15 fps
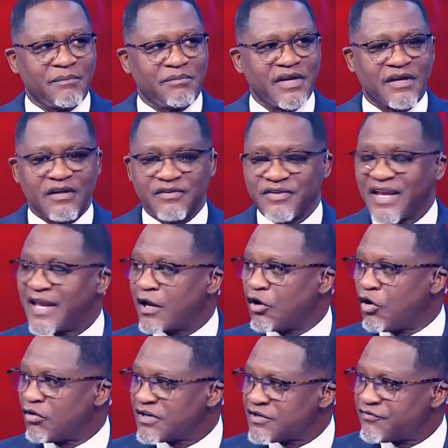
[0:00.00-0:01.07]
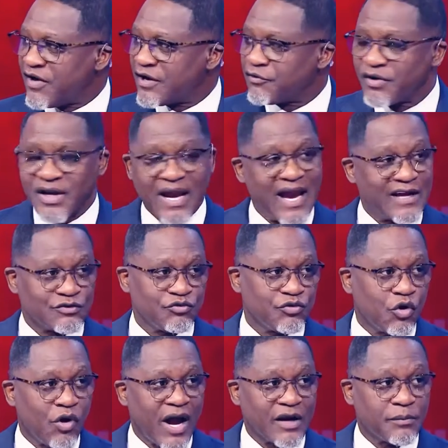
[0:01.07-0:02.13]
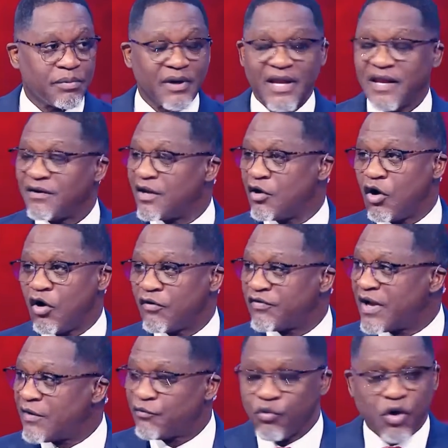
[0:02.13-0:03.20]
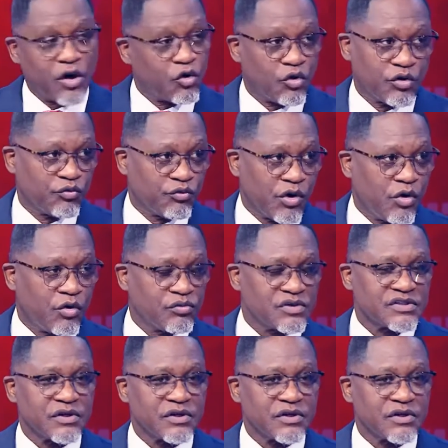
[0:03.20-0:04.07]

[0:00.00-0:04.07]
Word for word: because they got all these veteran guys who know how to play, and they all have won on the road.